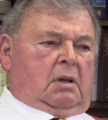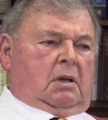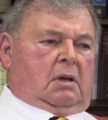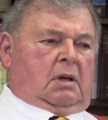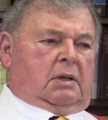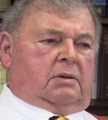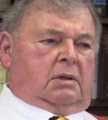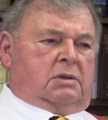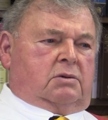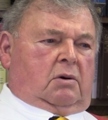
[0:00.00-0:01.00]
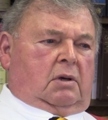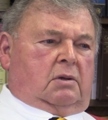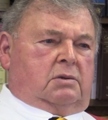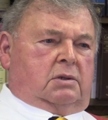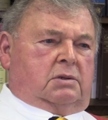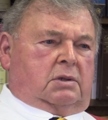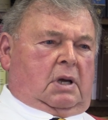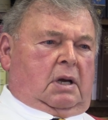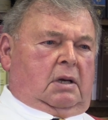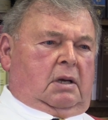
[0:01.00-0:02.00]
uh at the Historical
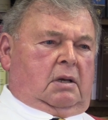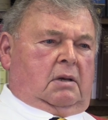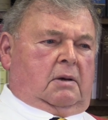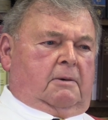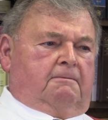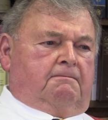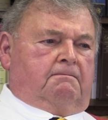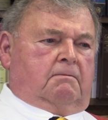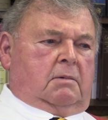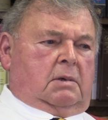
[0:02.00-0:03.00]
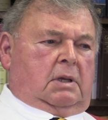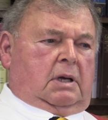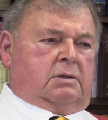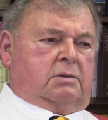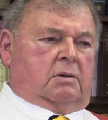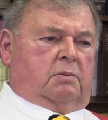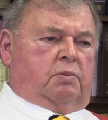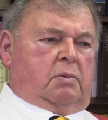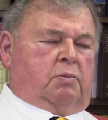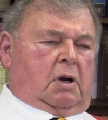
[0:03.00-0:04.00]
Society uh, lecture
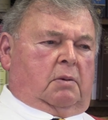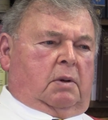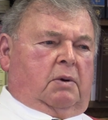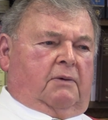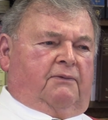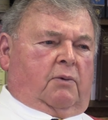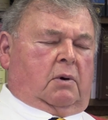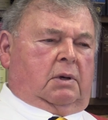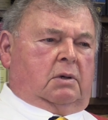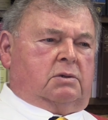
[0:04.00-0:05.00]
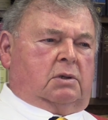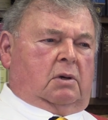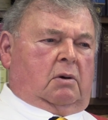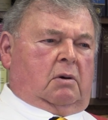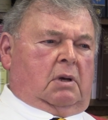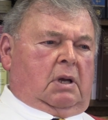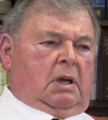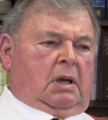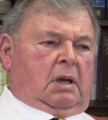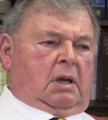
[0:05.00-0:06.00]
probably about four years ago,
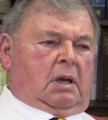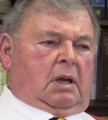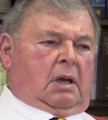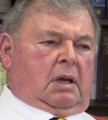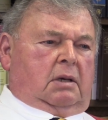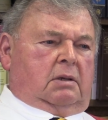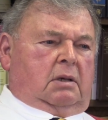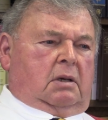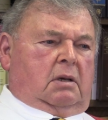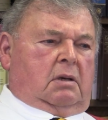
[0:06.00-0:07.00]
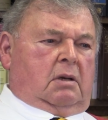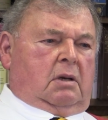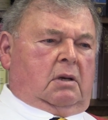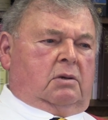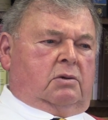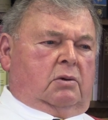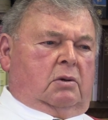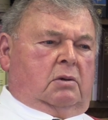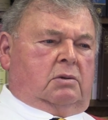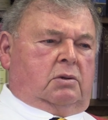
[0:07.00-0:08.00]
and uh,
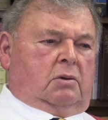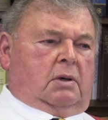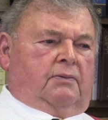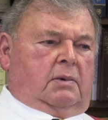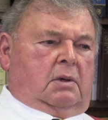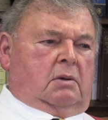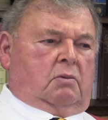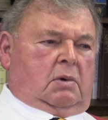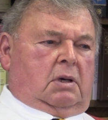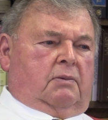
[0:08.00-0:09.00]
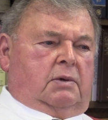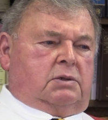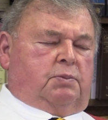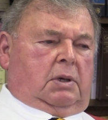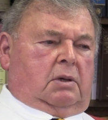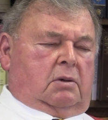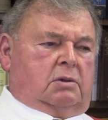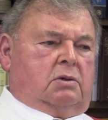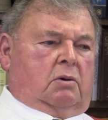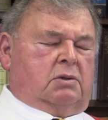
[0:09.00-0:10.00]
two two of the one of the
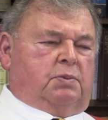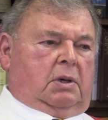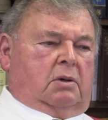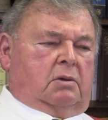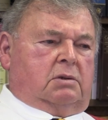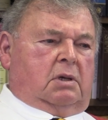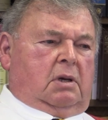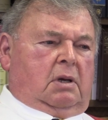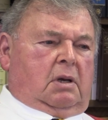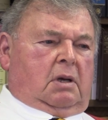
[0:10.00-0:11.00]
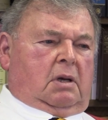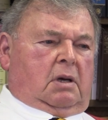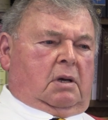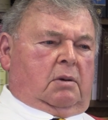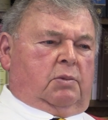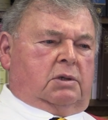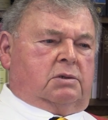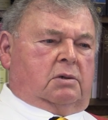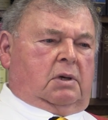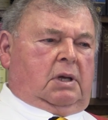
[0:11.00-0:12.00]
speakers, co-speakers,
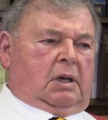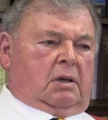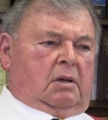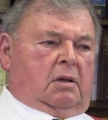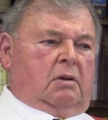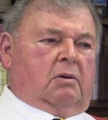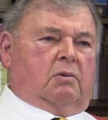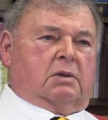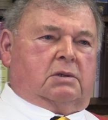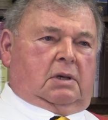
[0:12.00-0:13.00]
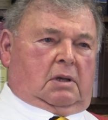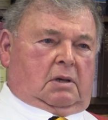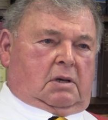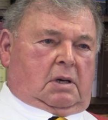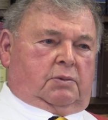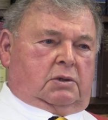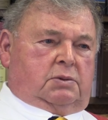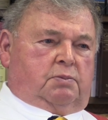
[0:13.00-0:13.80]
Mr. Hill was a helicopter